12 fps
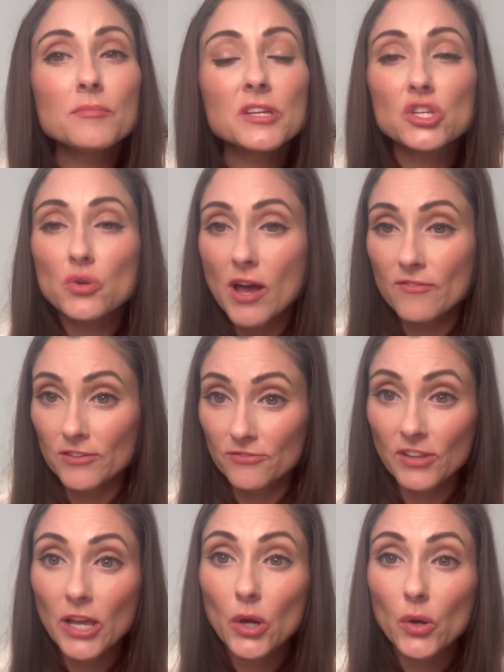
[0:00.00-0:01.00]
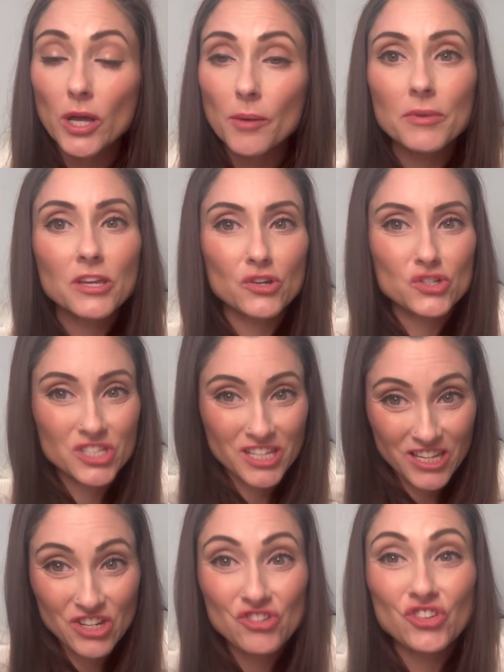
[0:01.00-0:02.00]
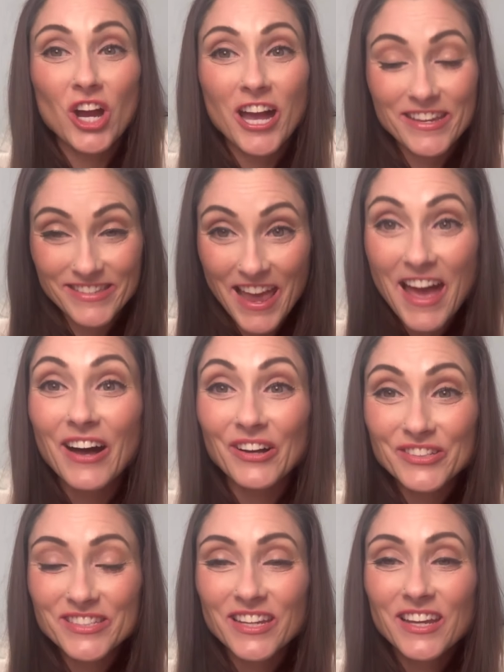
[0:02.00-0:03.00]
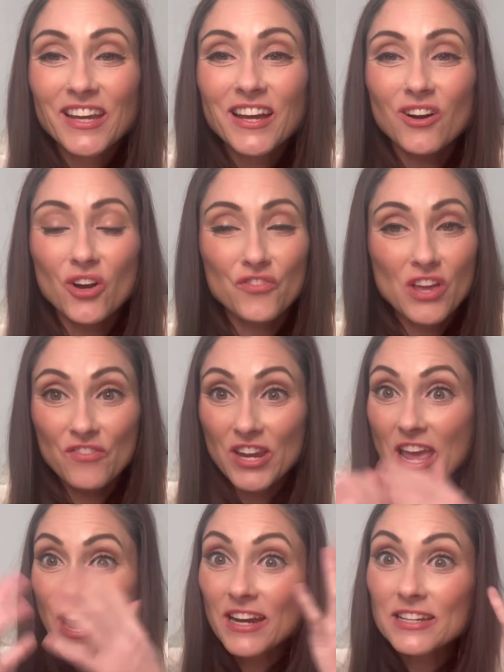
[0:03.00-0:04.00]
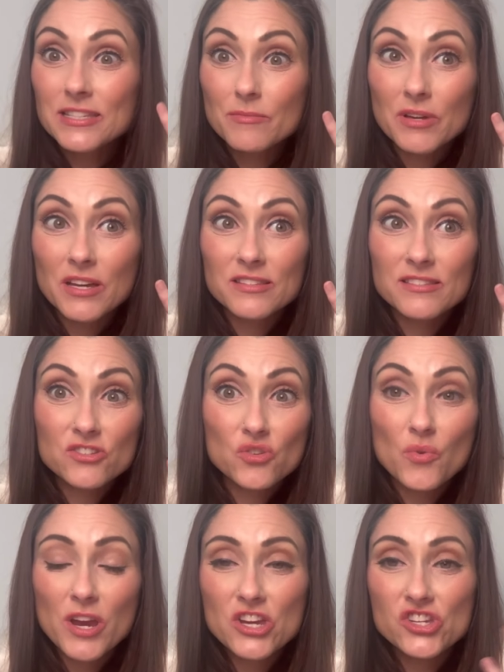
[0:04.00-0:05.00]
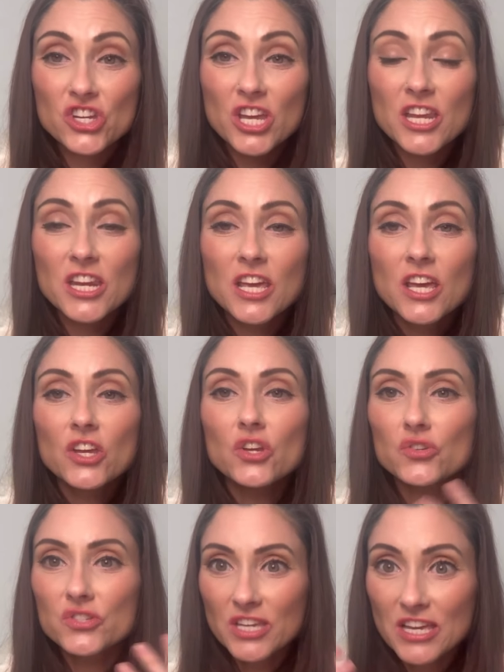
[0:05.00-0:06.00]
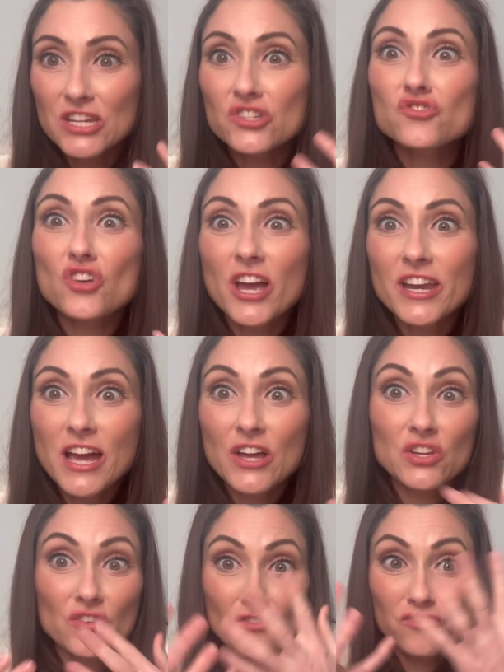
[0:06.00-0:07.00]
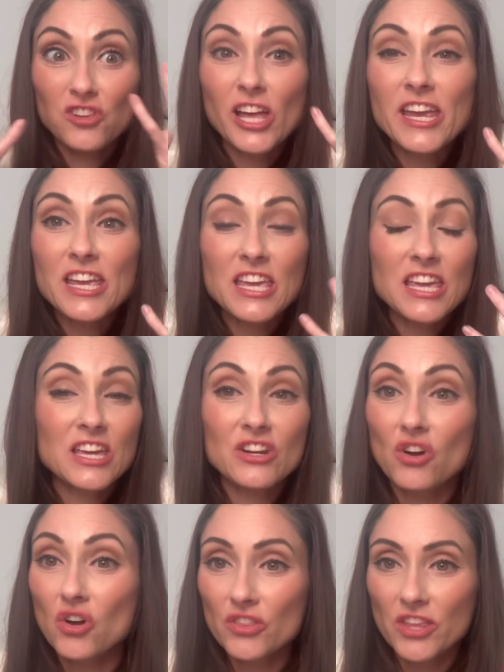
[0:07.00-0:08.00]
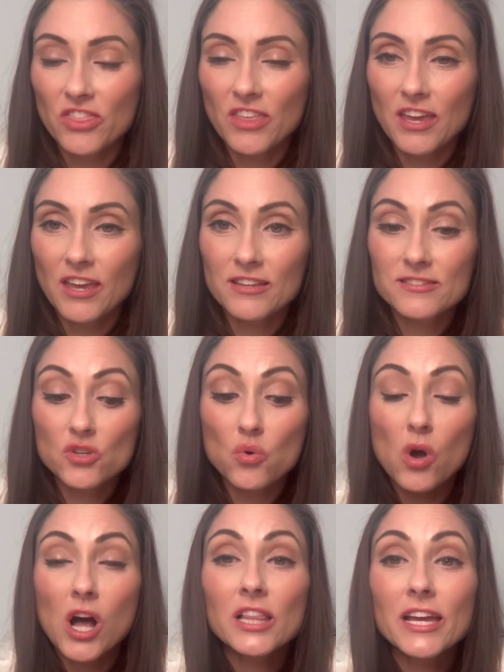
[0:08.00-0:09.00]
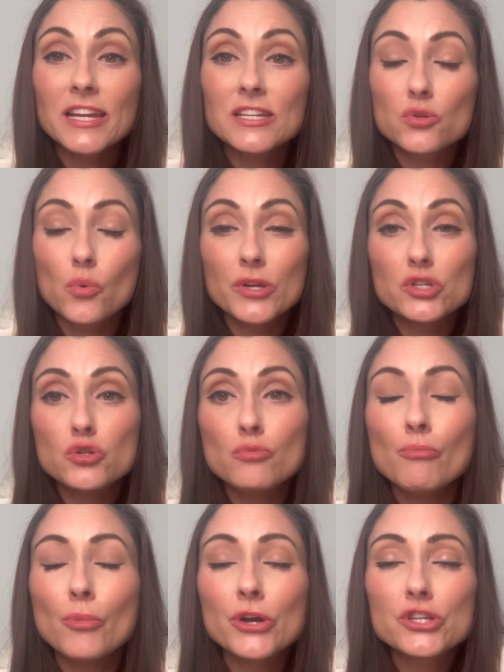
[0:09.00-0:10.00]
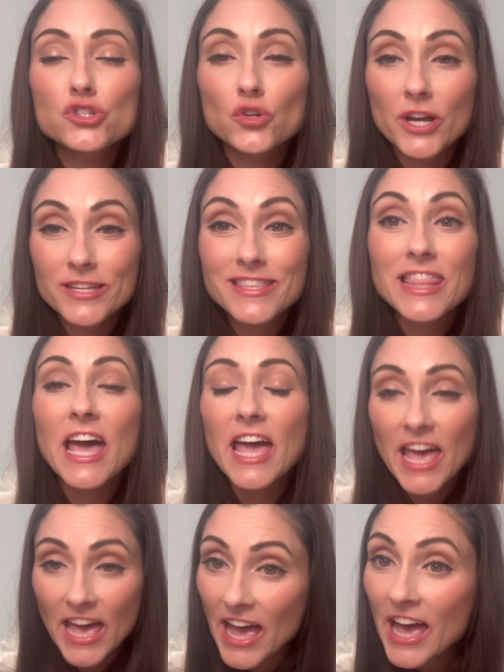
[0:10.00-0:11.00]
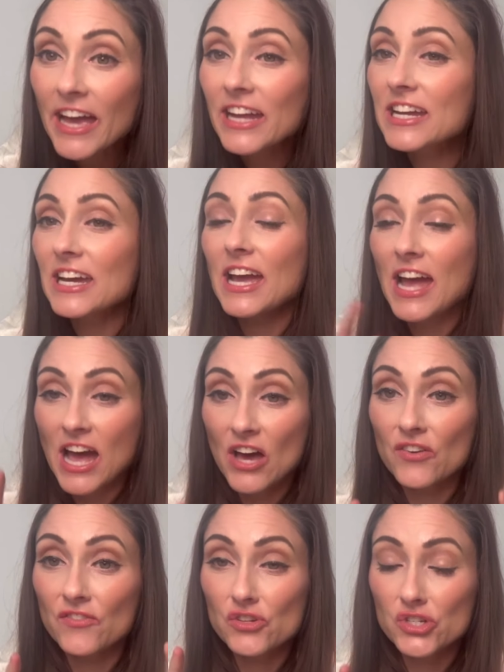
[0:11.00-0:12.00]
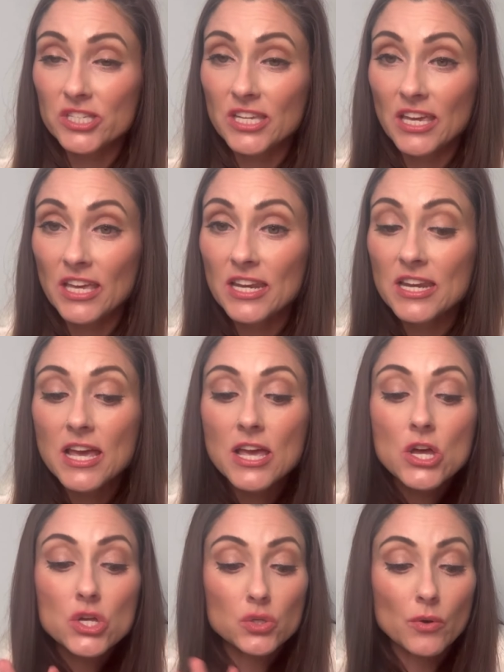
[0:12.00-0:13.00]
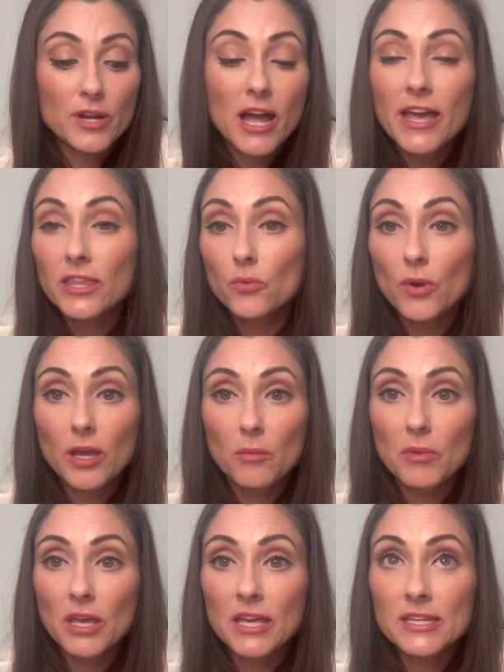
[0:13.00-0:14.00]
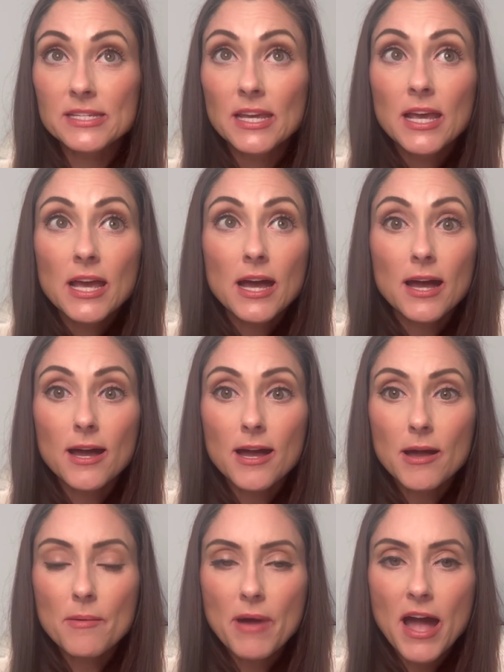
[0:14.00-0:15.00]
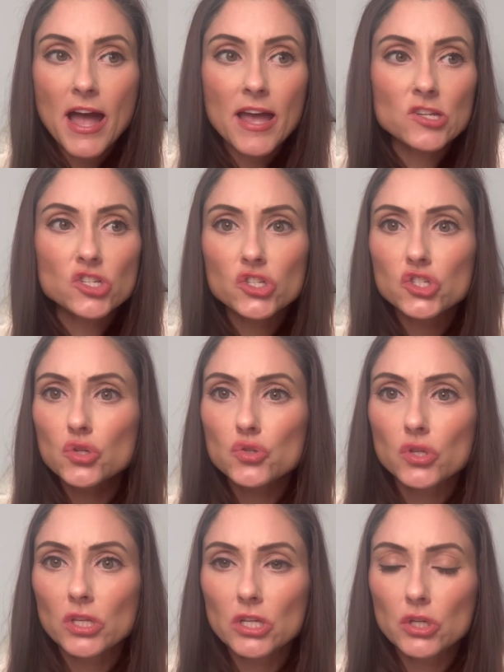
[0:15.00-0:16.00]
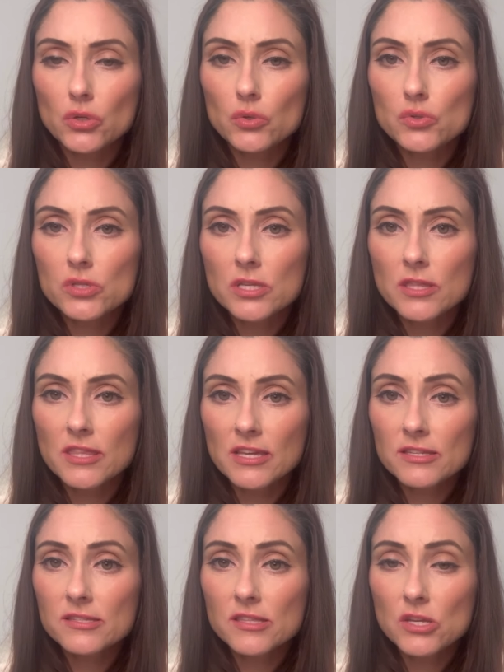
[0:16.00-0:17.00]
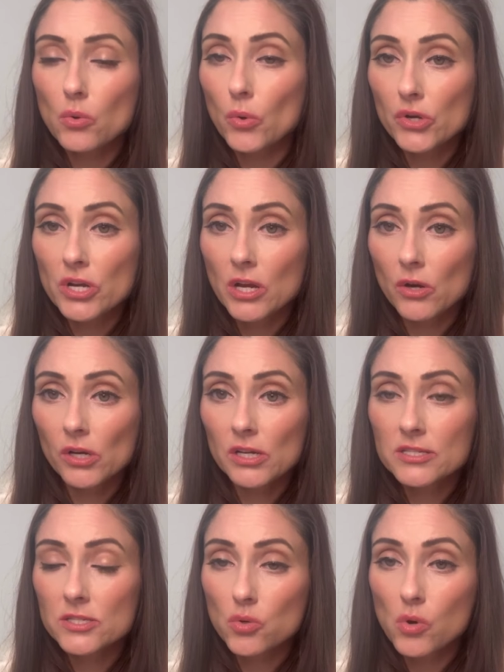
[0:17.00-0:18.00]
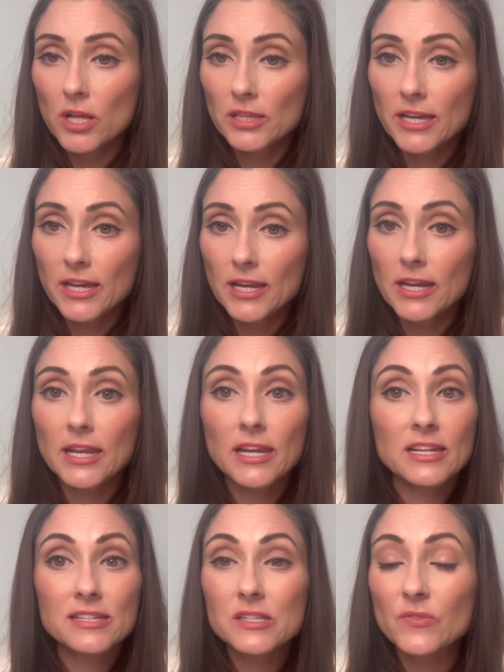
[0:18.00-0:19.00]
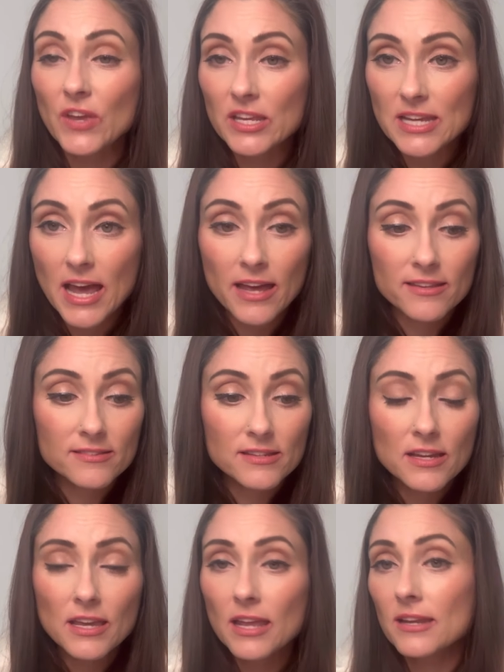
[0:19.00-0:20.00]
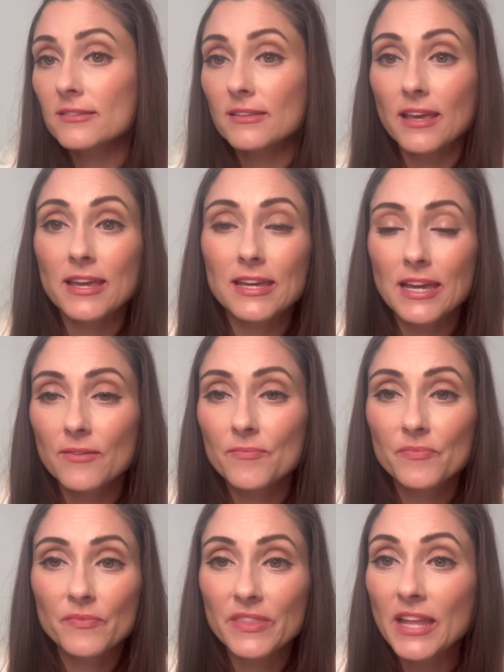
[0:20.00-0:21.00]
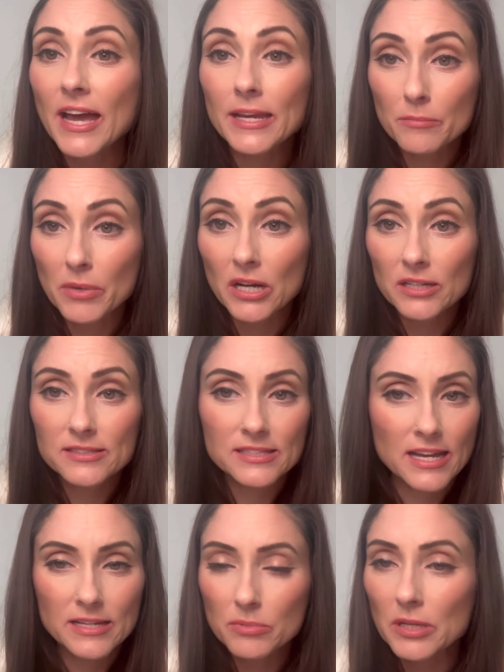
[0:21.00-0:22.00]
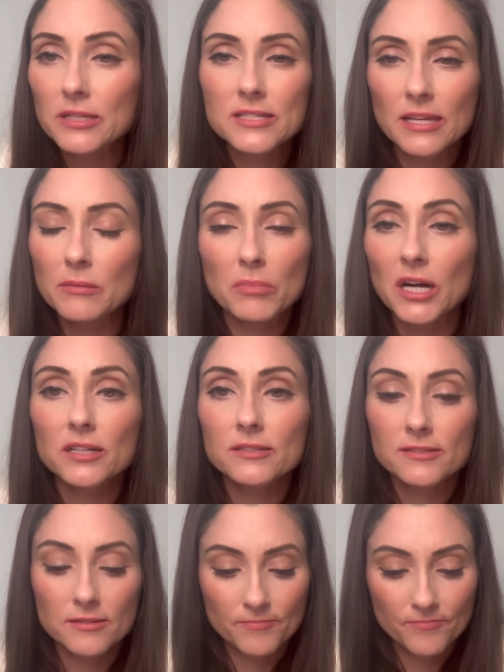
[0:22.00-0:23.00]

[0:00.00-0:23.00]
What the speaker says: and you have a flare-up, your skin dries out. Or if you have an eczema situation, your skin is drying out and you're flaky and all the things, squalane is going to moisturize the heck out of your skin. So I'd highly recommend. I just usually use this, the ordinary squalane, and it is fantastic, and it's like $9, $10.